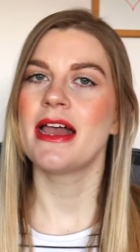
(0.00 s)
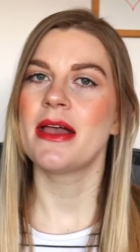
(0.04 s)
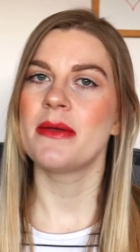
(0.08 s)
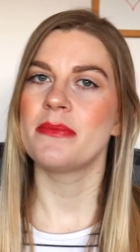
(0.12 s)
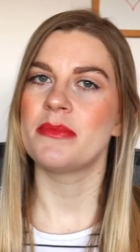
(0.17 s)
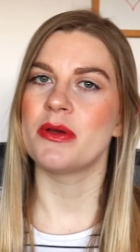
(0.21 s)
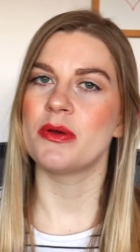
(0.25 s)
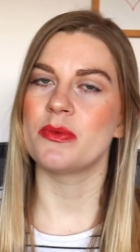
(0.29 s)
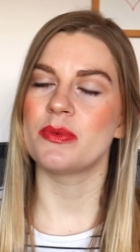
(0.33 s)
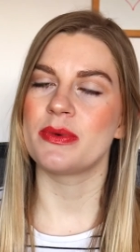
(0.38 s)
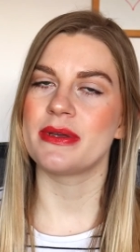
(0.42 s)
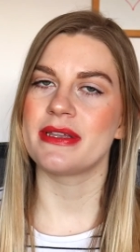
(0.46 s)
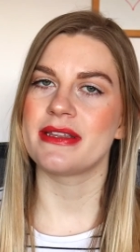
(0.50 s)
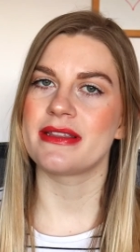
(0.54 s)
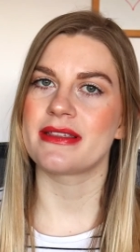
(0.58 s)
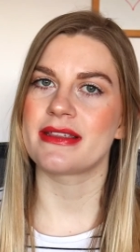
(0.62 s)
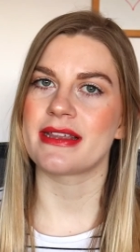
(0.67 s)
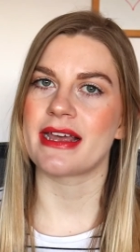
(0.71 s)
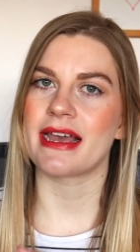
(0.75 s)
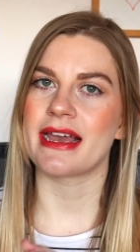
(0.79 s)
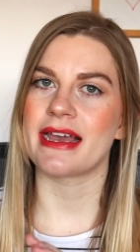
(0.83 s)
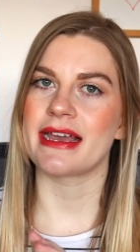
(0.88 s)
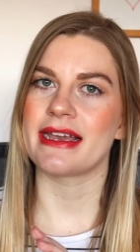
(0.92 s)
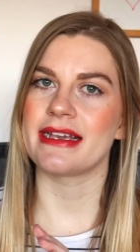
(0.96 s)
But with
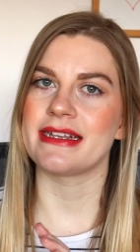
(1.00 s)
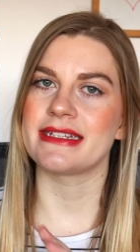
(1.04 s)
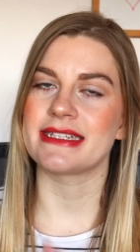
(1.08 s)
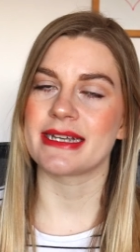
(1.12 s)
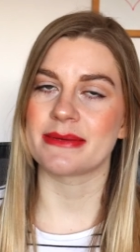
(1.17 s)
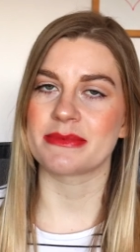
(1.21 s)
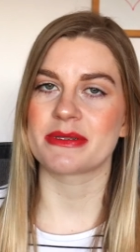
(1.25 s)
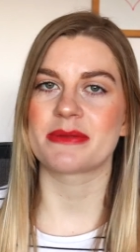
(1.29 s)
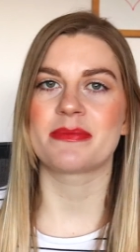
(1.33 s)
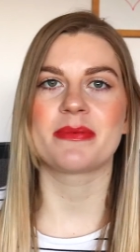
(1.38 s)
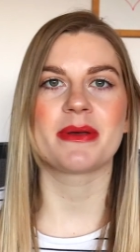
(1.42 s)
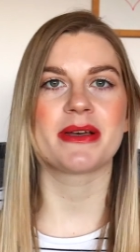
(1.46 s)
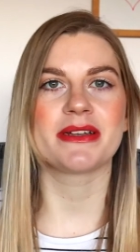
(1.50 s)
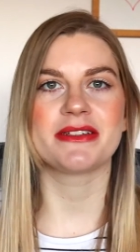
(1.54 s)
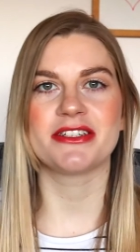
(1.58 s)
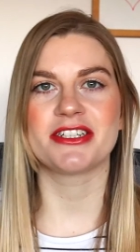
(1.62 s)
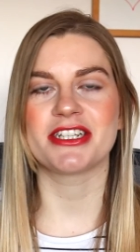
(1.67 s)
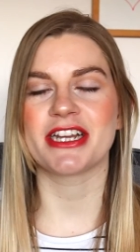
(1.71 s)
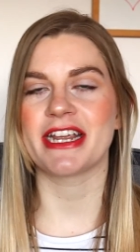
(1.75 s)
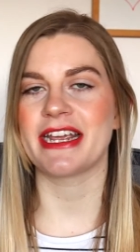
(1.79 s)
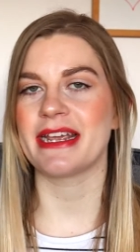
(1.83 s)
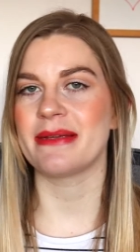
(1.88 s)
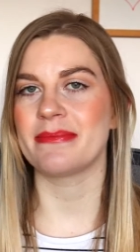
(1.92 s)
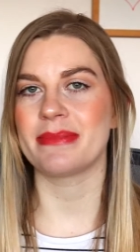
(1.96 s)
a damp
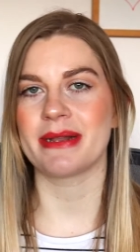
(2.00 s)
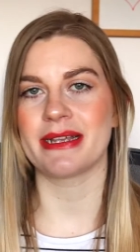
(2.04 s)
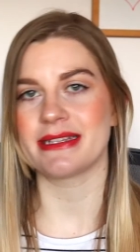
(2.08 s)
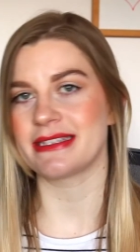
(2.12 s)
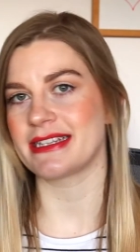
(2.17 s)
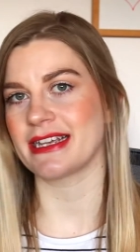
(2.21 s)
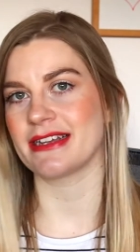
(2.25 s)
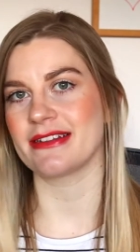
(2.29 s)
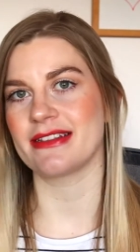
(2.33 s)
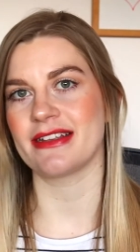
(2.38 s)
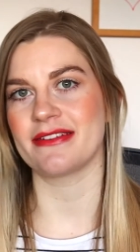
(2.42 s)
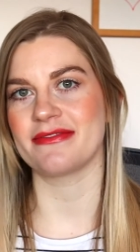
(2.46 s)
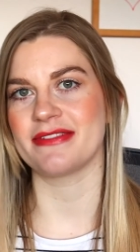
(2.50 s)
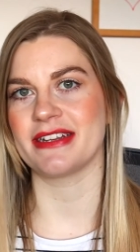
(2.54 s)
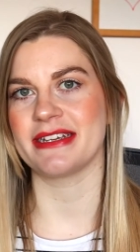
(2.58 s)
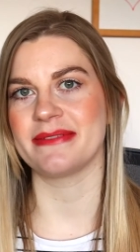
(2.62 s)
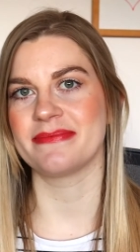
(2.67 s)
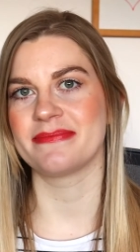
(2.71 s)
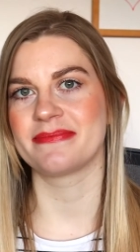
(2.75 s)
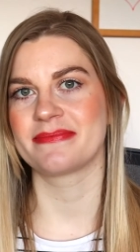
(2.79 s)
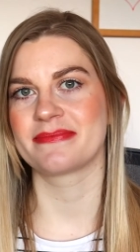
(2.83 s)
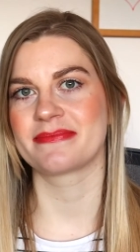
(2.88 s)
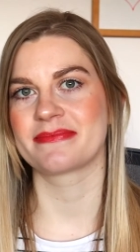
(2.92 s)
sponge, it blends out lovely.